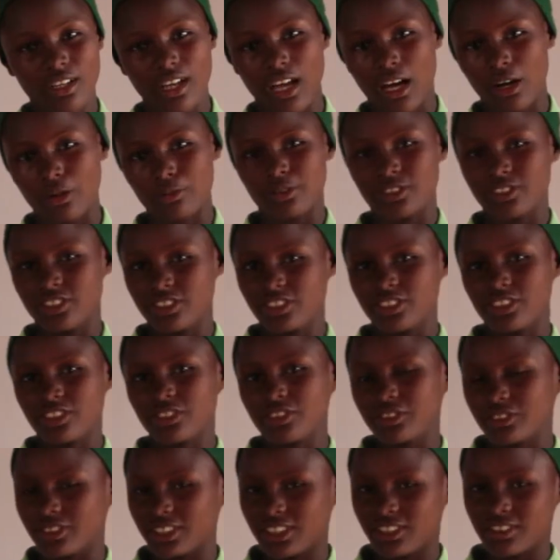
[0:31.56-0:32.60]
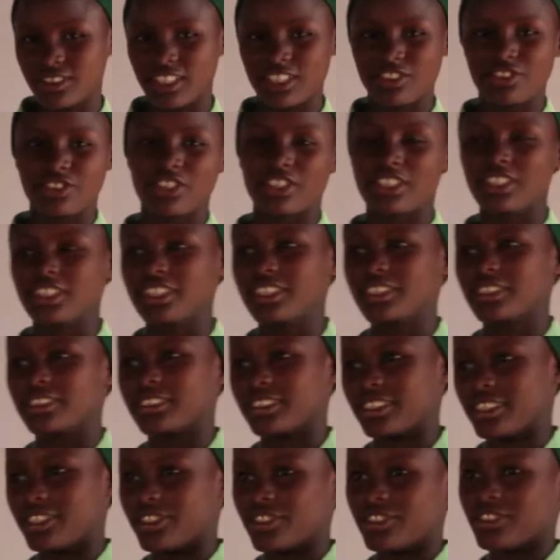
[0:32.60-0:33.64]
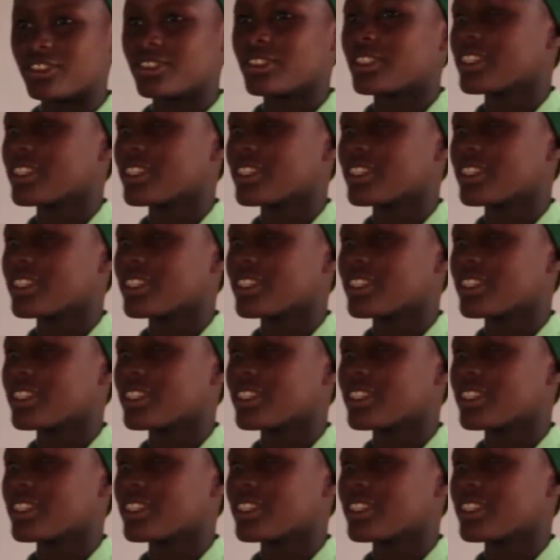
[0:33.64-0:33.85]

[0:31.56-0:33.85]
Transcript: I'll be teaching you literature in English.